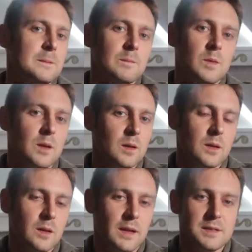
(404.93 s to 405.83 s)

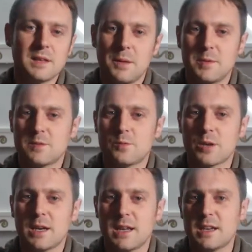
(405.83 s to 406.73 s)
the landscape is
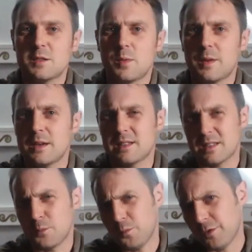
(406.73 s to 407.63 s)
really nice, but there's
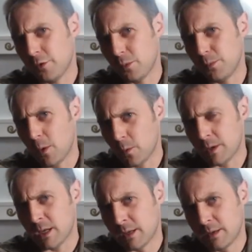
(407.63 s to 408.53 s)
some
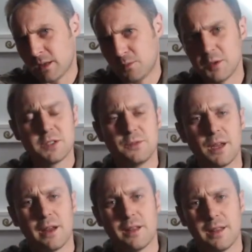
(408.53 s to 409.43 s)
foreboding
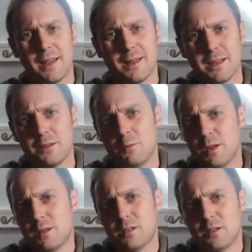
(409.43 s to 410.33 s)
atmosphere in there, and
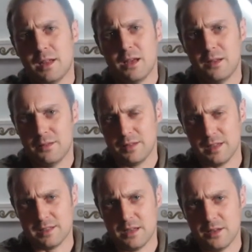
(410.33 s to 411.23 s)
we turned out that
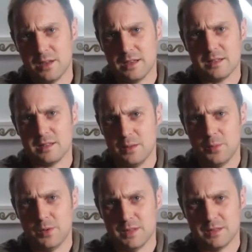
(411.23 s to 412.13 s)
things are not as
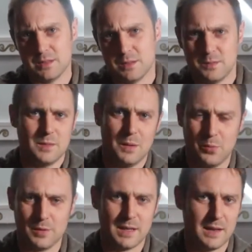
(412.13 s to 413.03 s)
simple as they
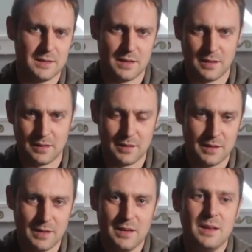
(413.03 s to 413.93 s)
present it.
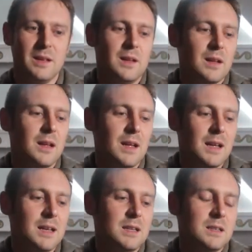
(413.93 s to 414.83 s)

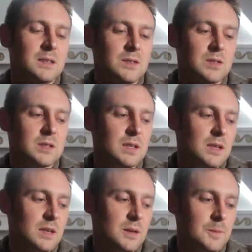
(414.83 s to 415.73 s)
And
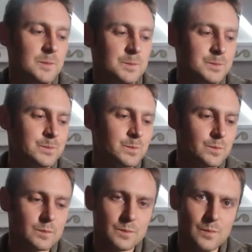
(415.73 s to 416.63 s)
so
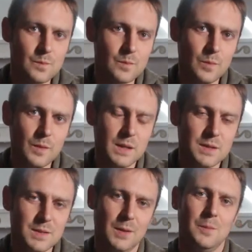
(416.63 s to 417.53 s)

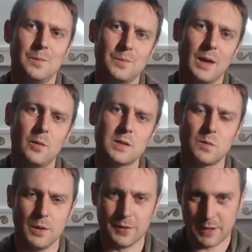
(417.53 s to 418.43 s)
I was
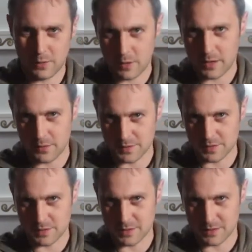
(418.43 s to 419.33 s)
wondering why
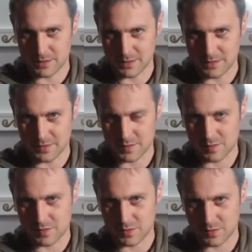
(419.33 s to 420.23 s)
those
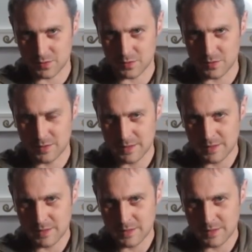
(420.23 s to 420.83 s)
two